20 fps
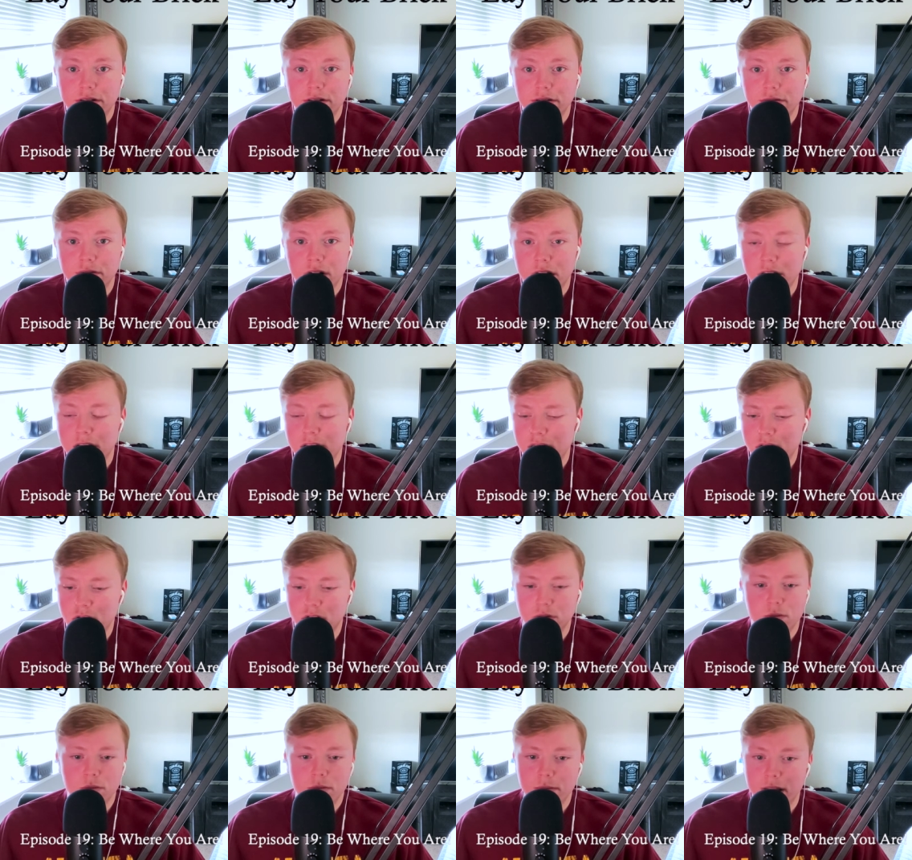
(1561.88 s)
Right? And
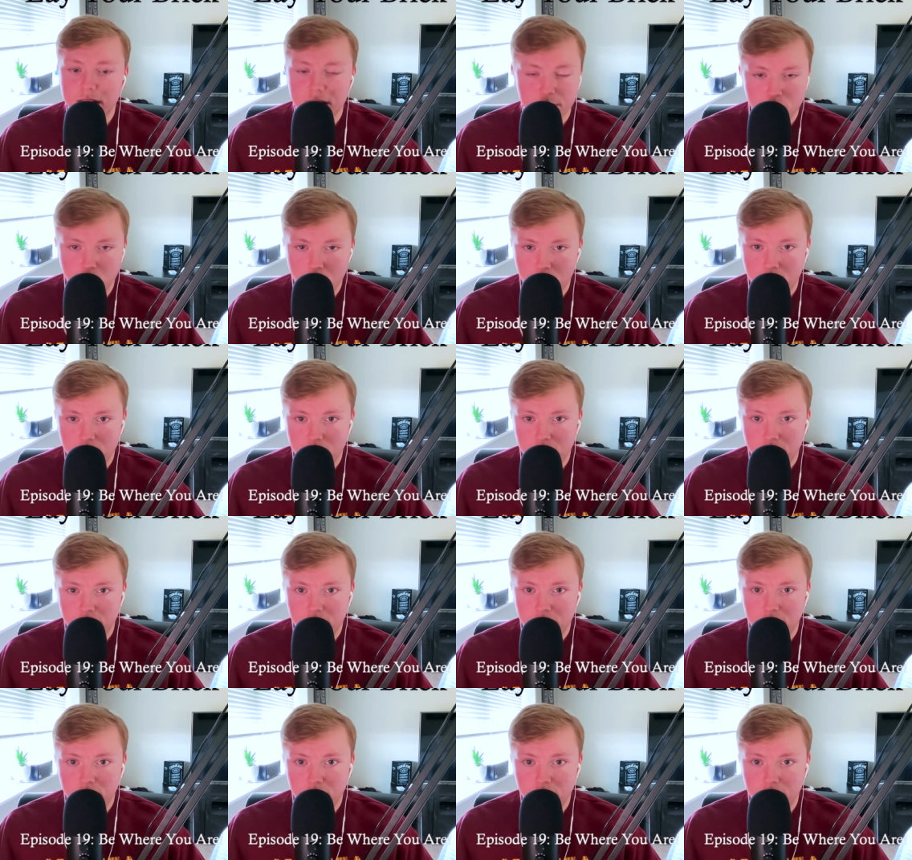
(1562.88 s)
there's many more.
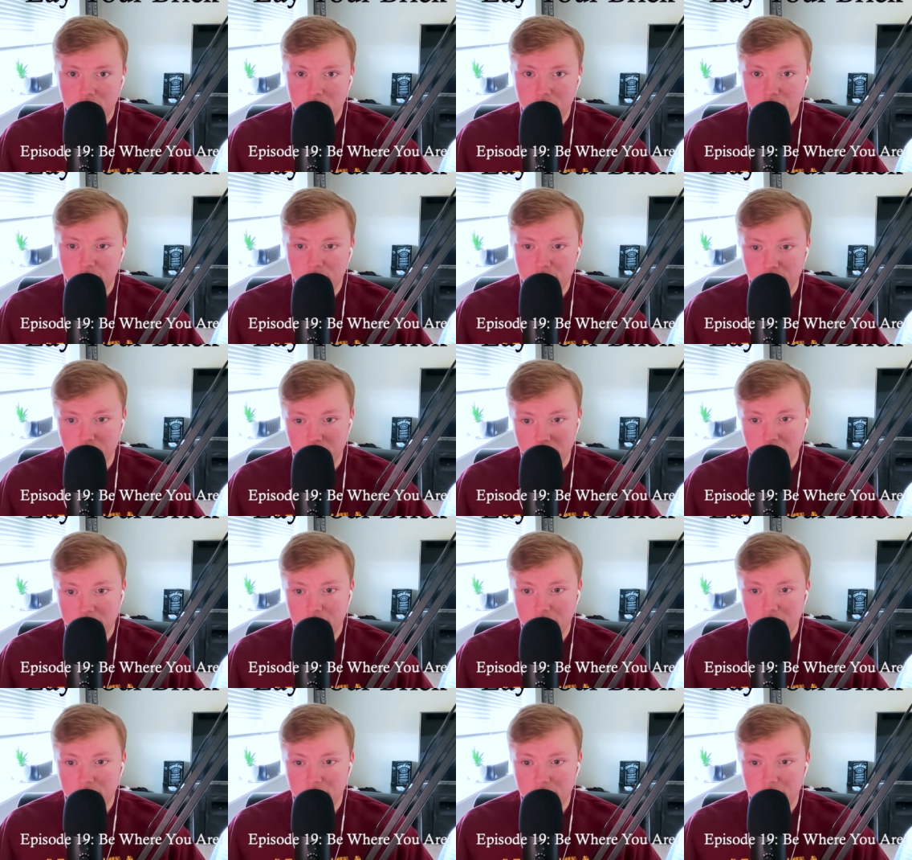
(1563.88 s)
But